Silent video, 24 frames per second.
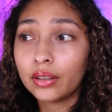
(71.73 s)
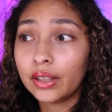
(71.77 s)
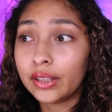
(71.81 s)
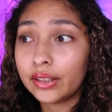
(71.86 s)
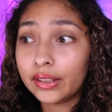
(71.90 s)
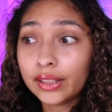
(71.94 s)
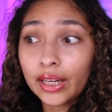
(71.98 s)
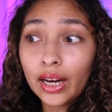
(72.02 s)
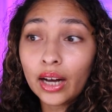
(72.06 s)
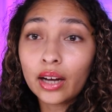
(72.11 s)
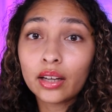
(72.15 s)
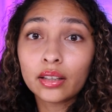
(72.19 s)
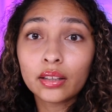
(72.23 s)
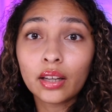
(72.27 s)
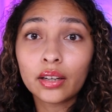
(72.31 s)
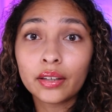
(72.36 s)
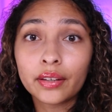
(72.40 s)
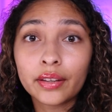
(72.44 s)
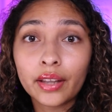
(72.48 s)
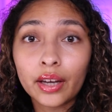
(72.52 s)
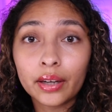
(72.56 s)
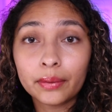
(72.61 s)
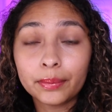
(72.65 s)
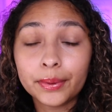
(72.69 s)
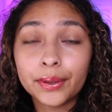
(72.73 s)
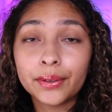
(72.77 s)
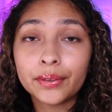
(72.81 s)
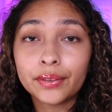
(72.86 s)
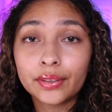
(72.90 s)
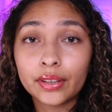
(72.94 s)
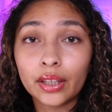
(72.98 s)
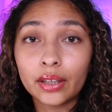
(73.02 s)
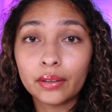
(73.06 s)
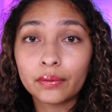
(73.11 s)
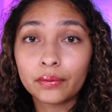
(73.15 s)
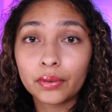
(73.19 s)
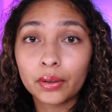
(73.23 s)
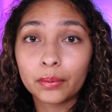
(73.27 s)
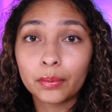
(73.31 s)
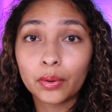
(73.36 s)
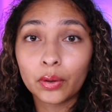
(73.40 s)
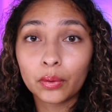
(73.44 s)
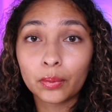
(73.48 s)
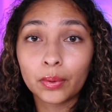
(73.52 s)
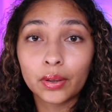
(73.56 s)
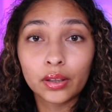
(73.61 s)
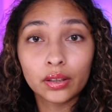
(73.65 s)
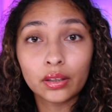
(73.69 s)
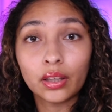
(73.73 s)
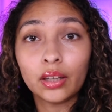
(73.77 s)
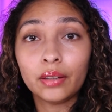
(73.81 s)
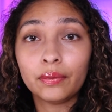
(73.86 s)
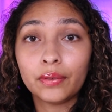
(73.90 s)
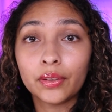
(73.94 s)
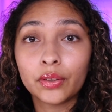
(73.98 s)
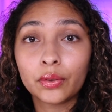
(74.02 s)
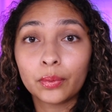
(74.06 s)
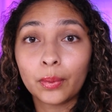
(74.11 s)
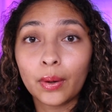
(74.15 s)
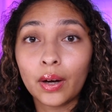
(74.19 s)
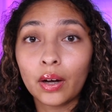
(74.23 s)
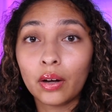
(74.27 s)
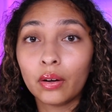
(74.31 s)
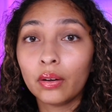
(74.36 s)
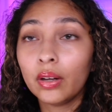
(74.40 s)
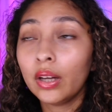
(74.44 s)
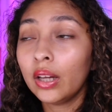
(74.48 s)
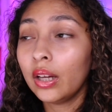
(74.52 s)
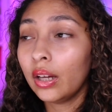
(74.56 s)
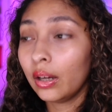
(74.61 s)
And yeah, a lot of that abuse came from her work life as well,